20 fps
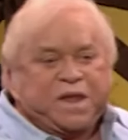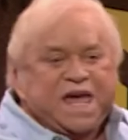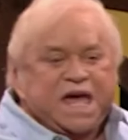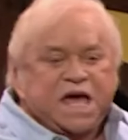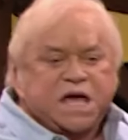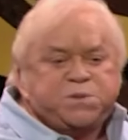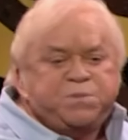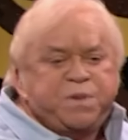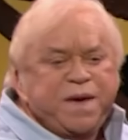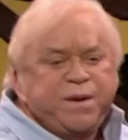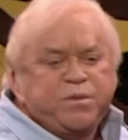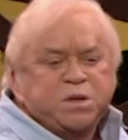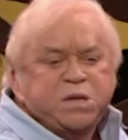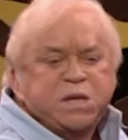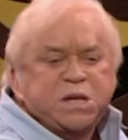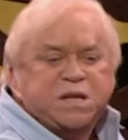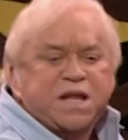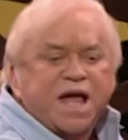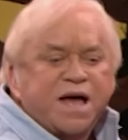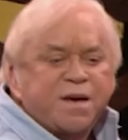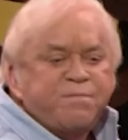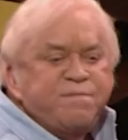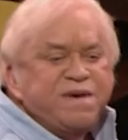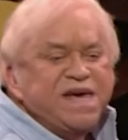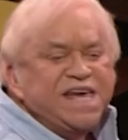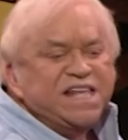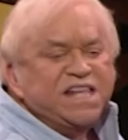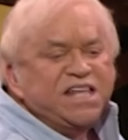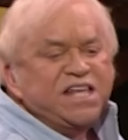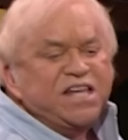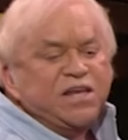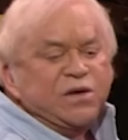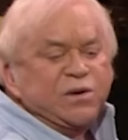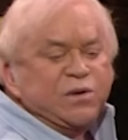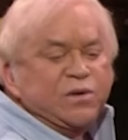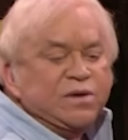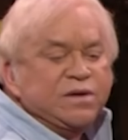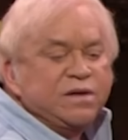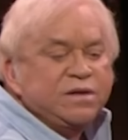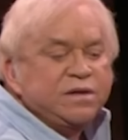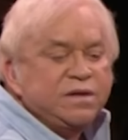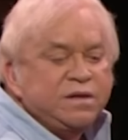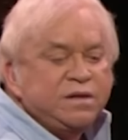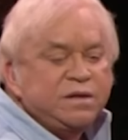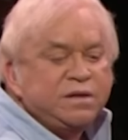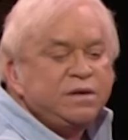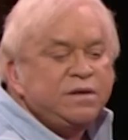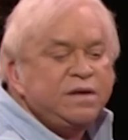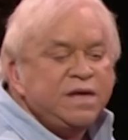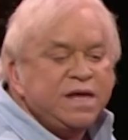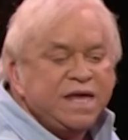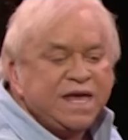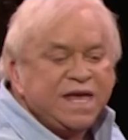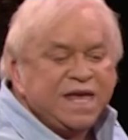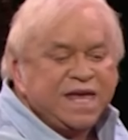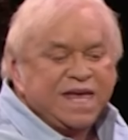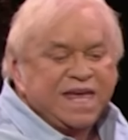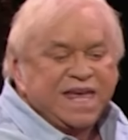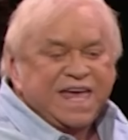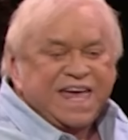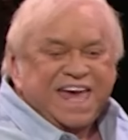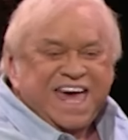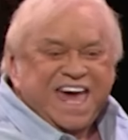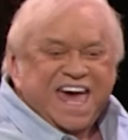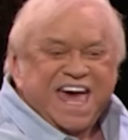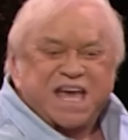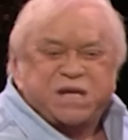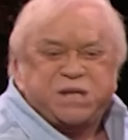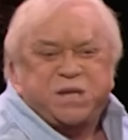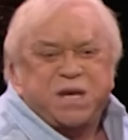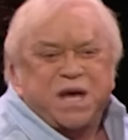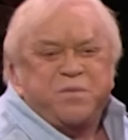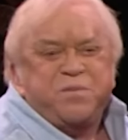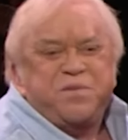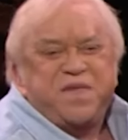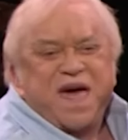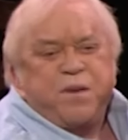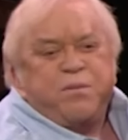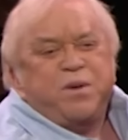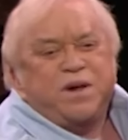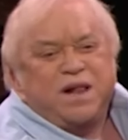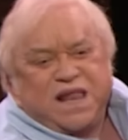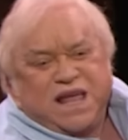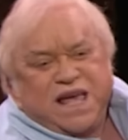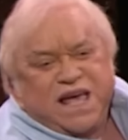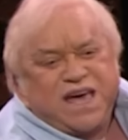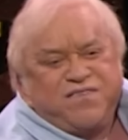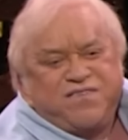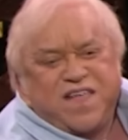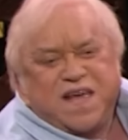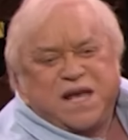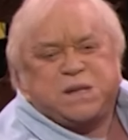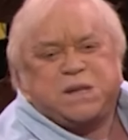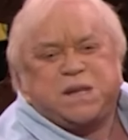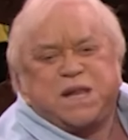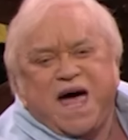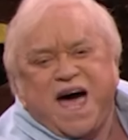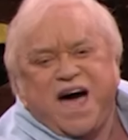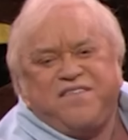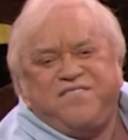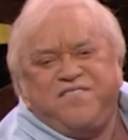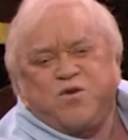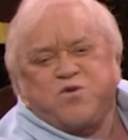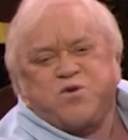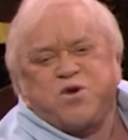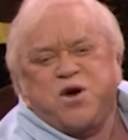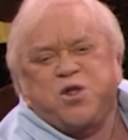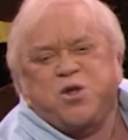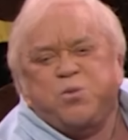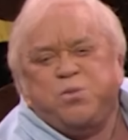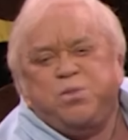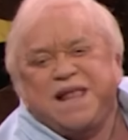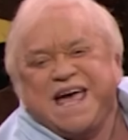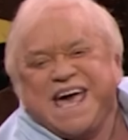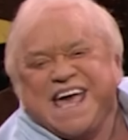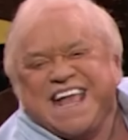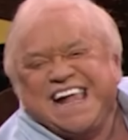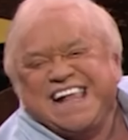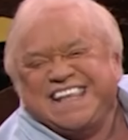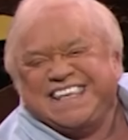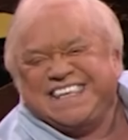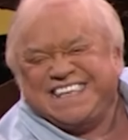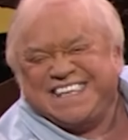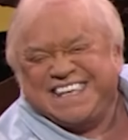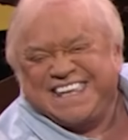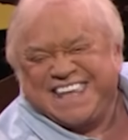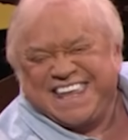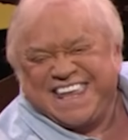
It's people just like me and you, except they believe there's life on other planets.